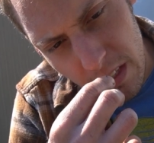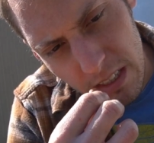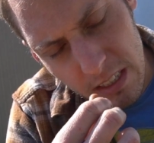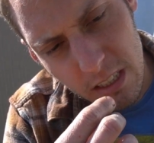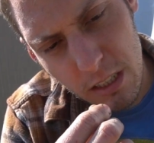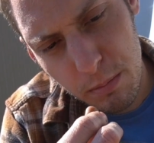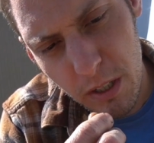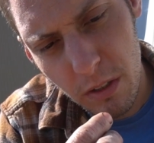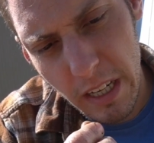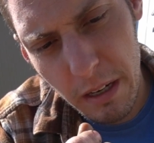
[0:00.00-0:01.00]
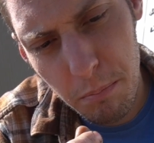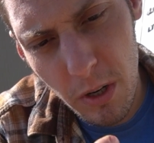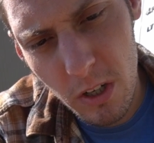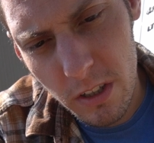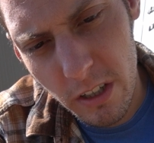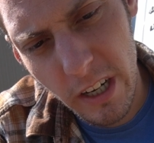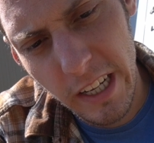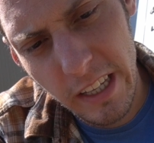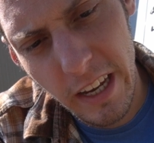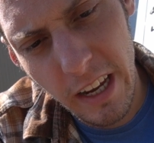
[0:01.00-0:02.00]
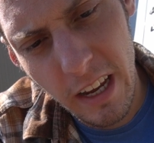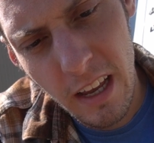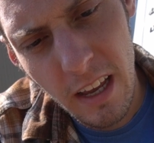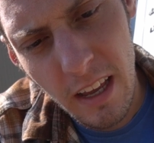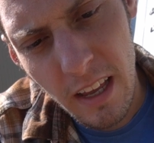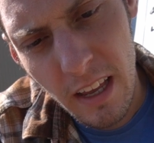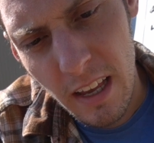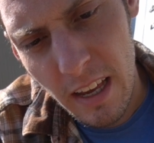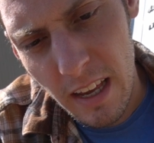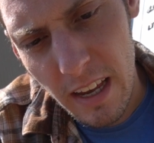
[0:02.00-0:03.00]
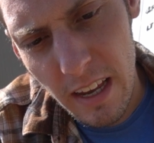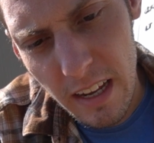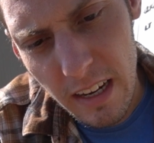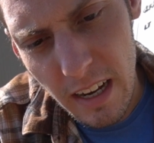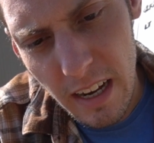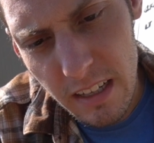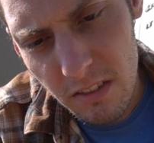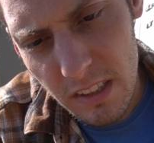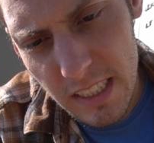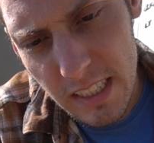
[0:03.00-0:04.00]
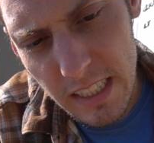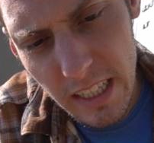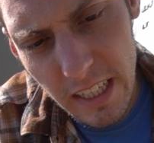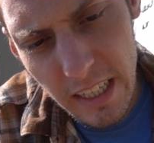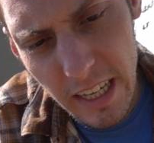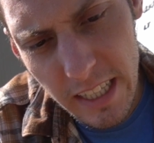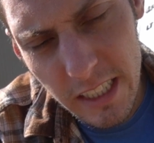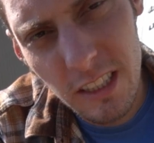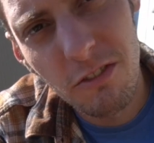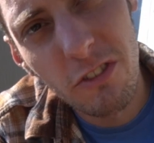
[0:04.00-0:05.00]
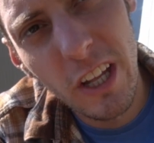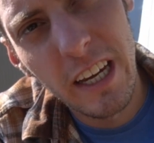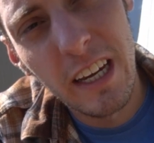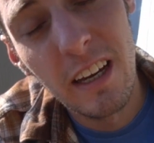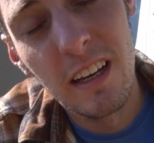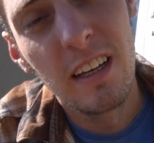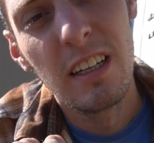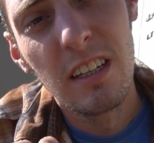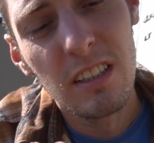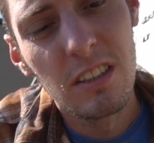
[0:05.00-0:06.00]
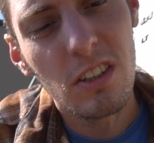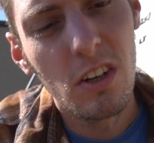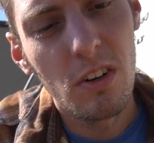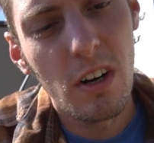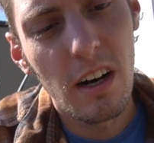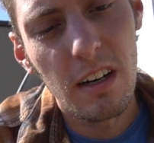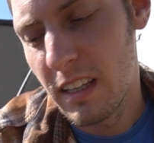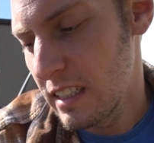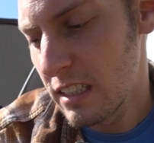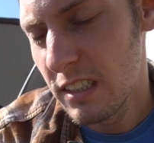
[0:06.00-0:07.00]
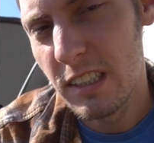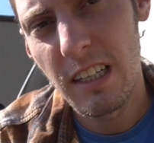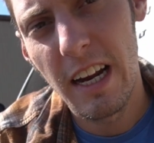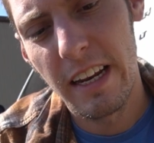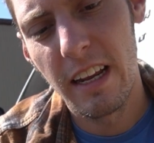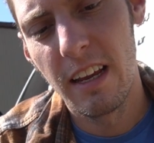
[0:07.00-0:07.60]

It doesn't smell like burnt or anything. And I don't really see any indications of flake. So that's a good sign,